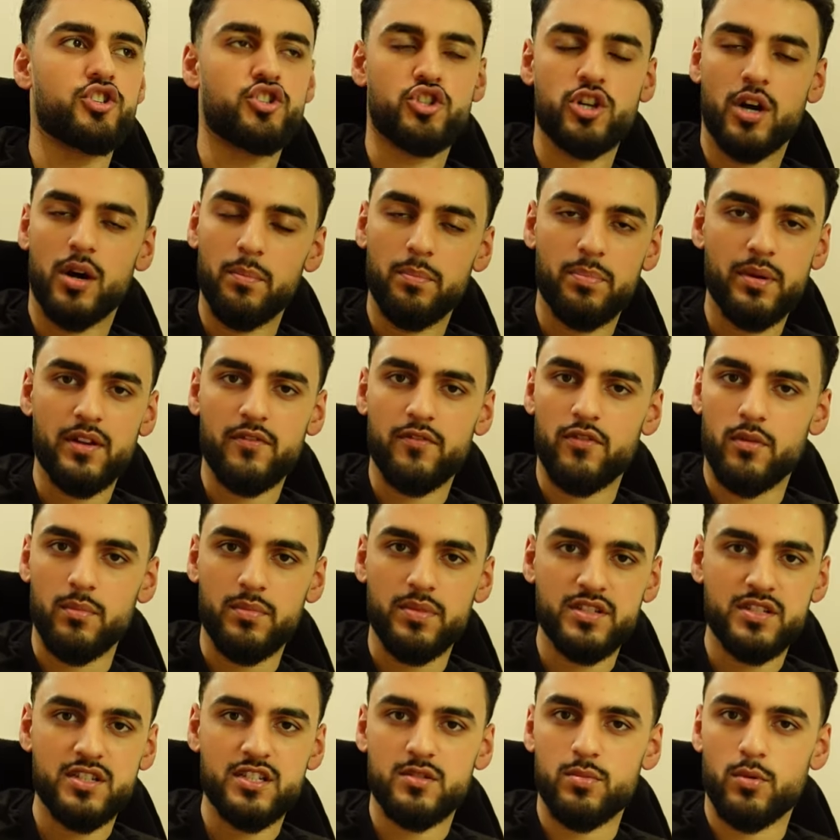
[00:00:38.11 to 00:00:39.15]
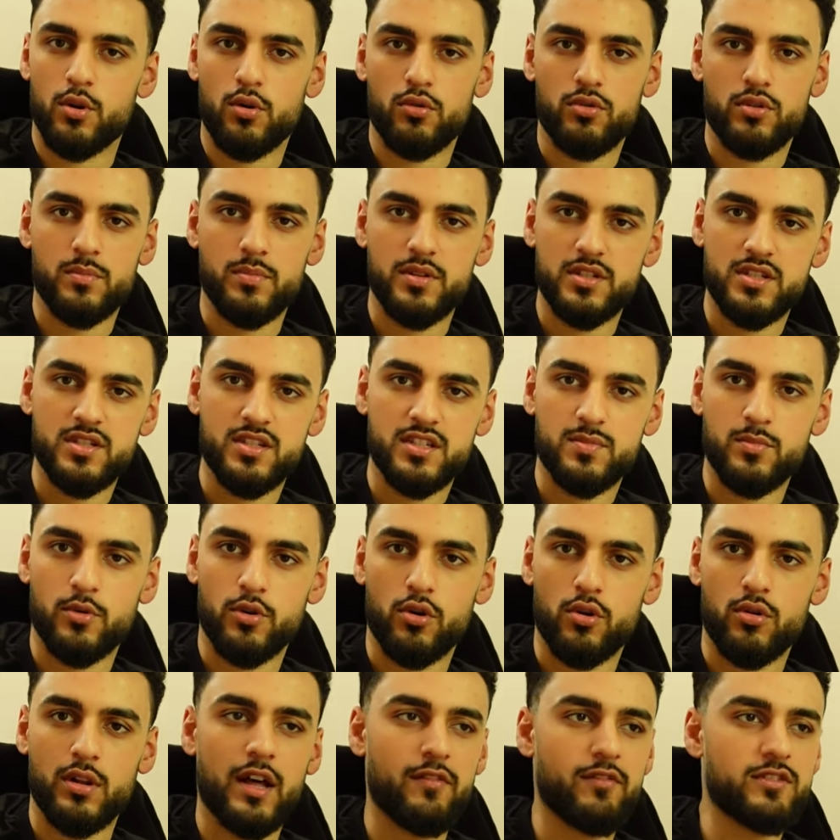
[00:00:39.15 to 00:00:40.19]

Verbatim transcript: jumping from business model to business model.